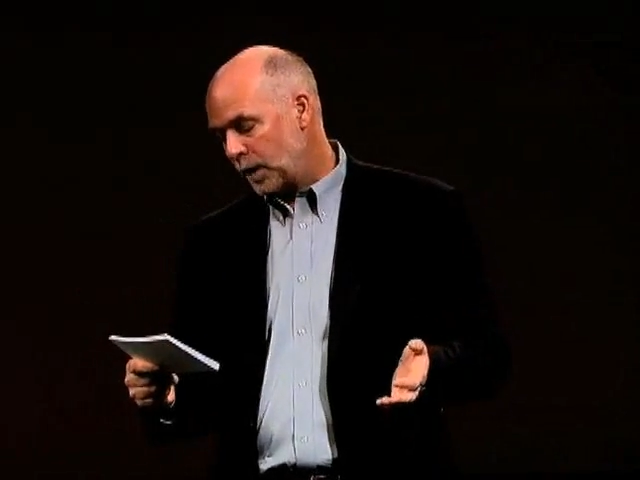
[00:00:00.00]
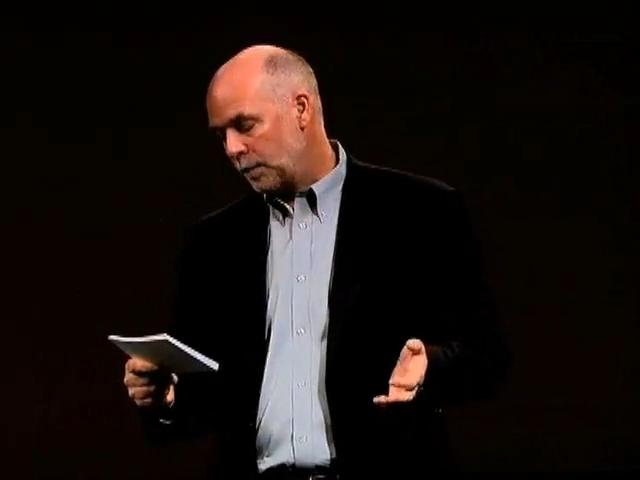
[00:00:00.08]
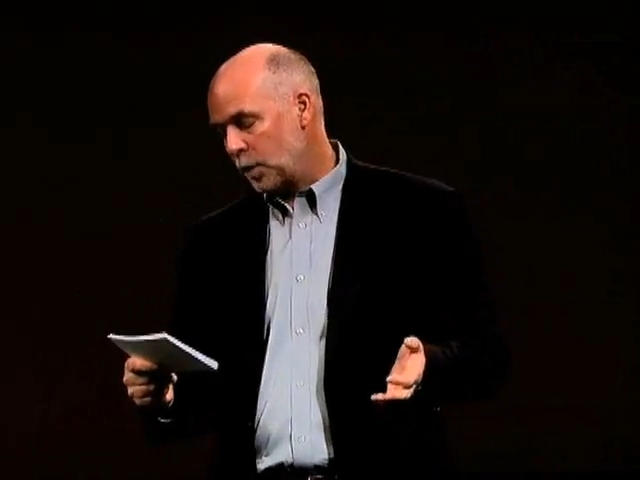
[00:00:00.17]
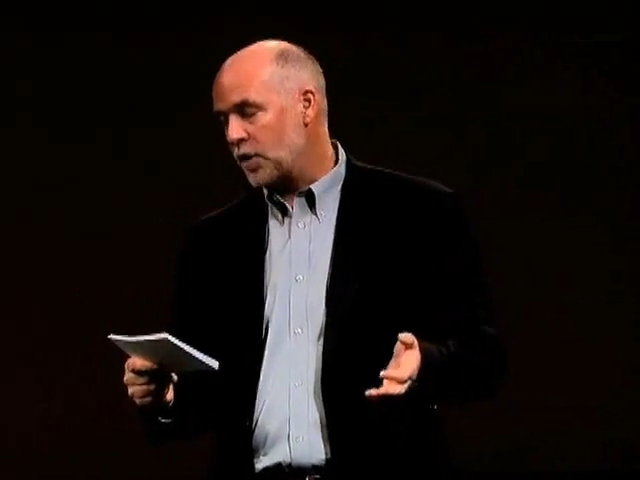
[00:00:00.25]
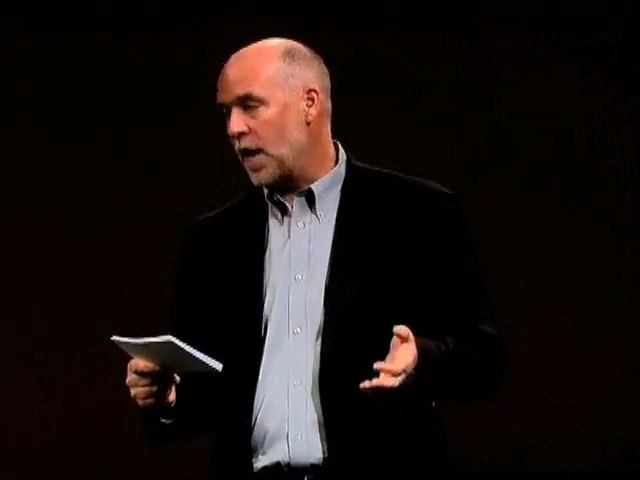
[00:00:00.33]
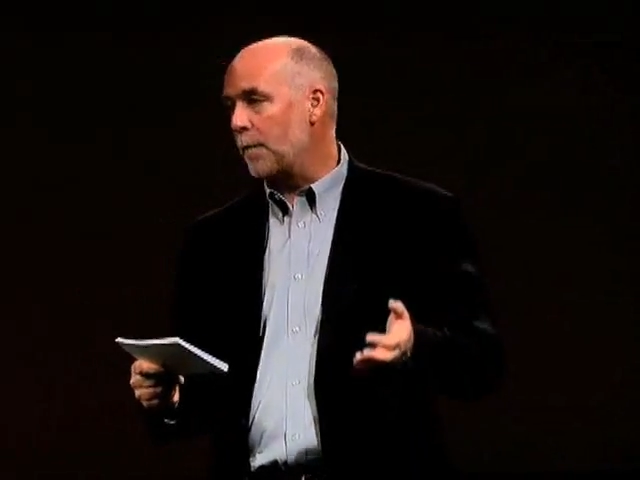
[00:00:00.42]

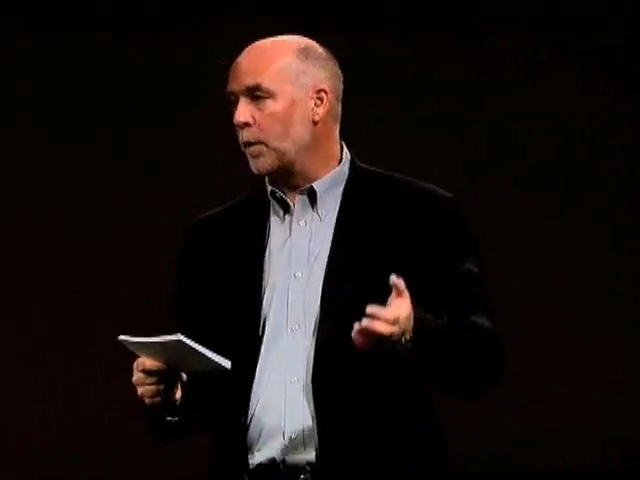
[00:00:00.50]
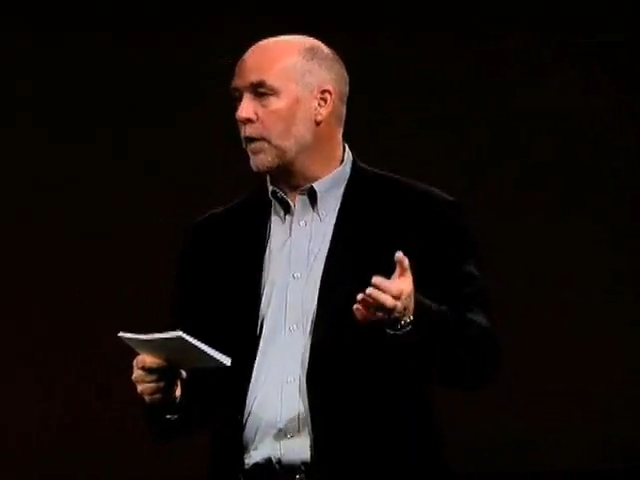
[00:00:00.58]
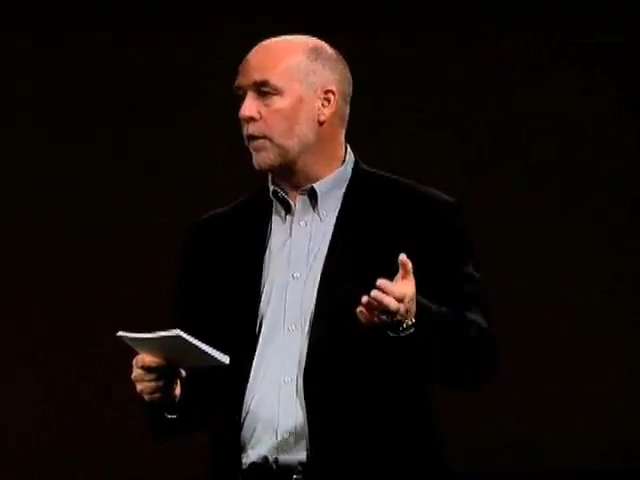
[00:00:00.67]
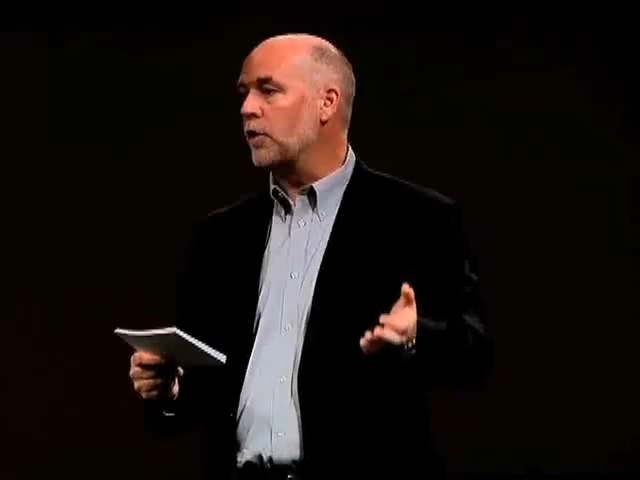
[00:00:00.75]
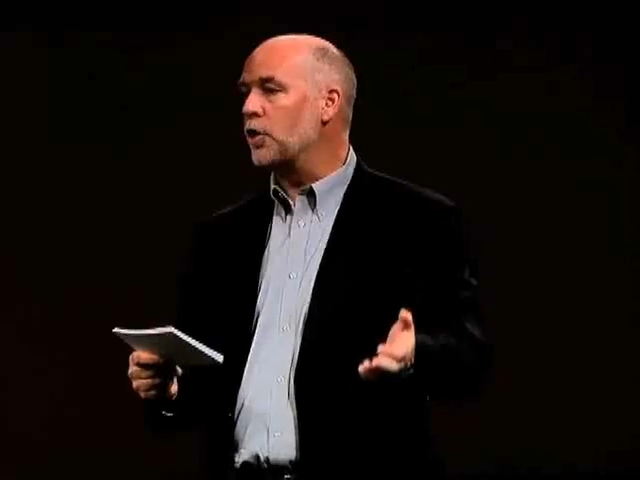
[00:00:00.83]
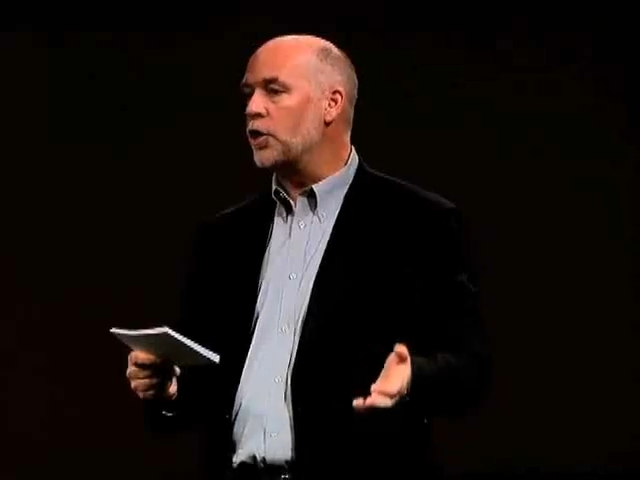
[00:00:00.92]
For example,
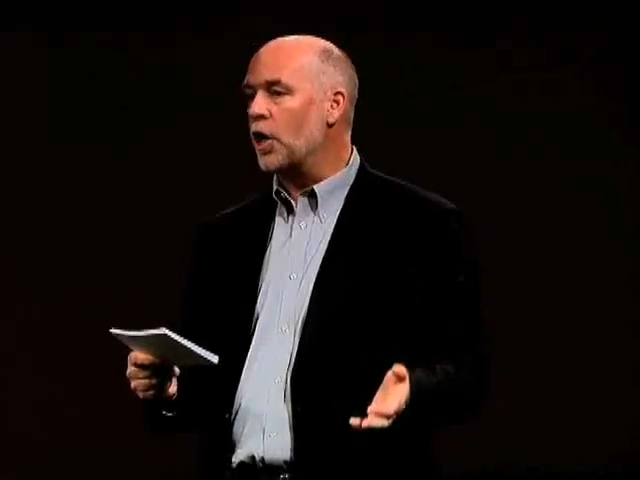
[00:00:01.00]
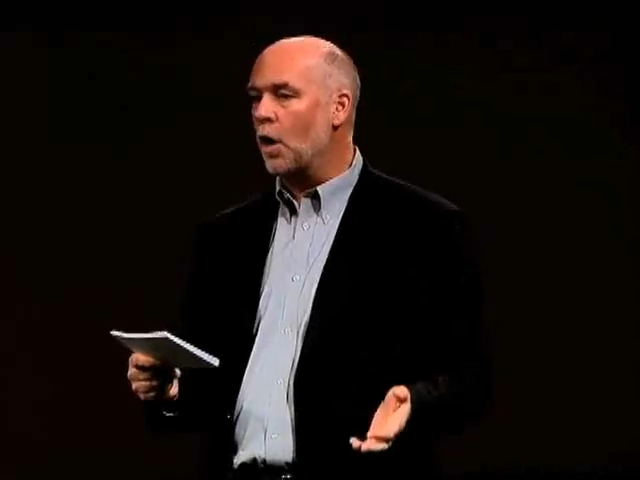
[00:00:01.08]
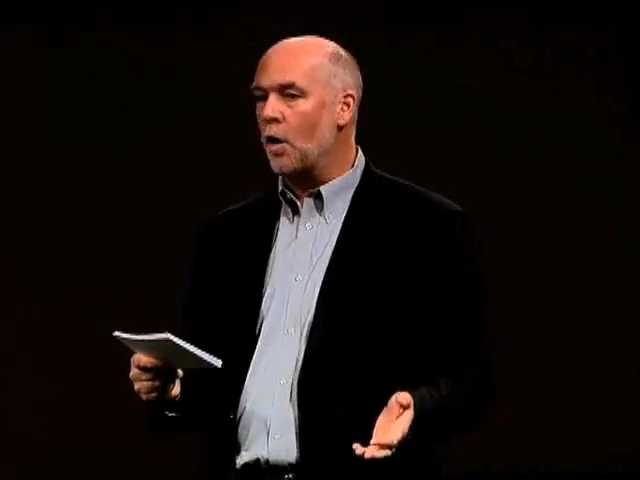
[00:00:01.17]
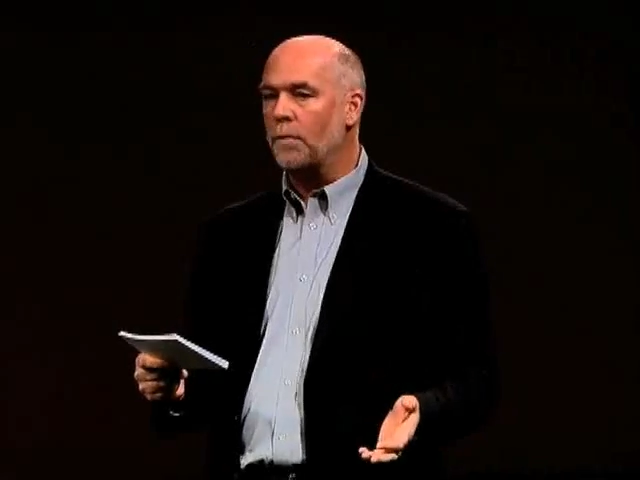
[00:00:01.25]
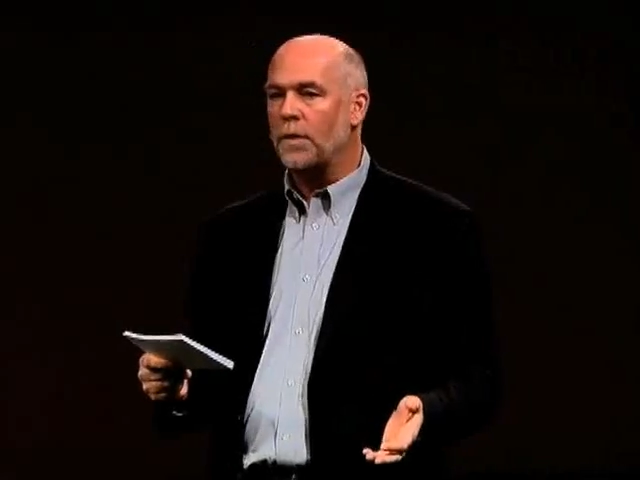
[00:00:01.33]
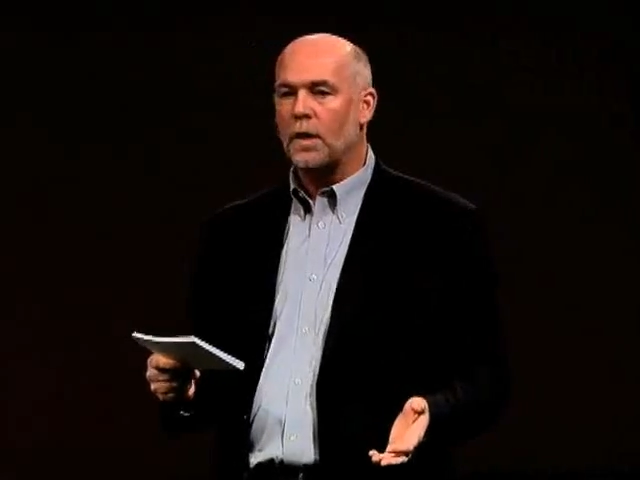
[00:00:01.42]
here at the
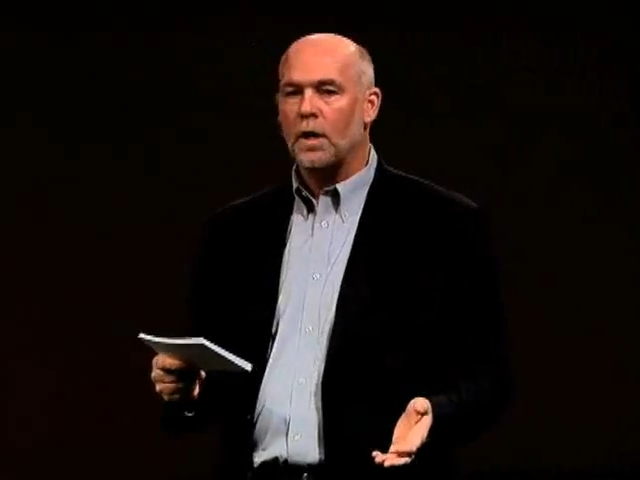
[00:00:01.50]
show,